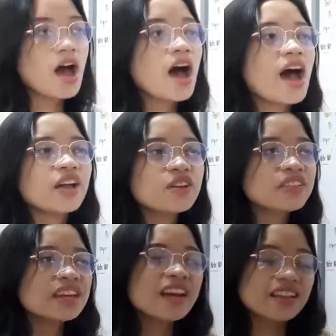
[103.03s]
I don't
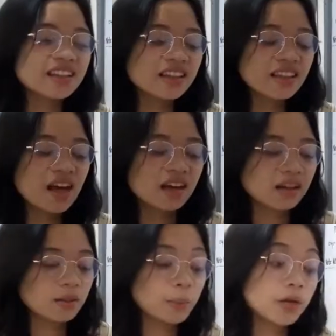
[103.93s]
think I need that,
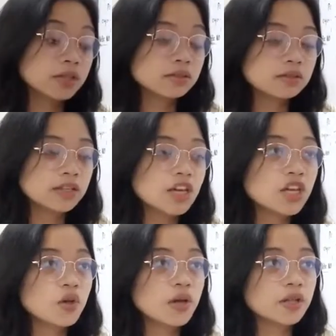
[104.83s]
uncle, but
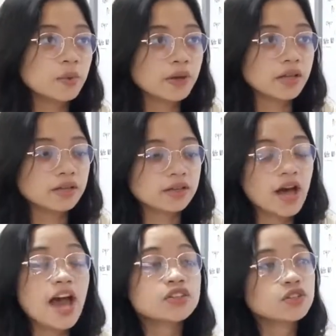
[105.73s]
thank you anyway.
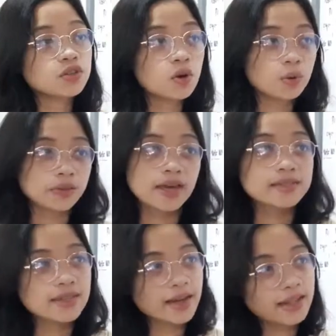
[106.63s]
I should go.
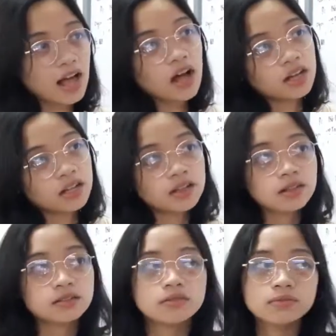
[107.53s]
Thanks again, uncle.
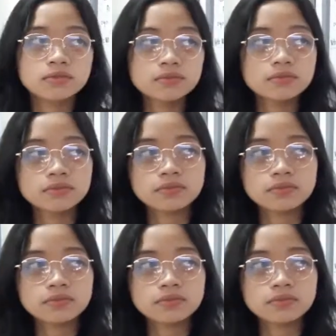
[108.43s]
Okay.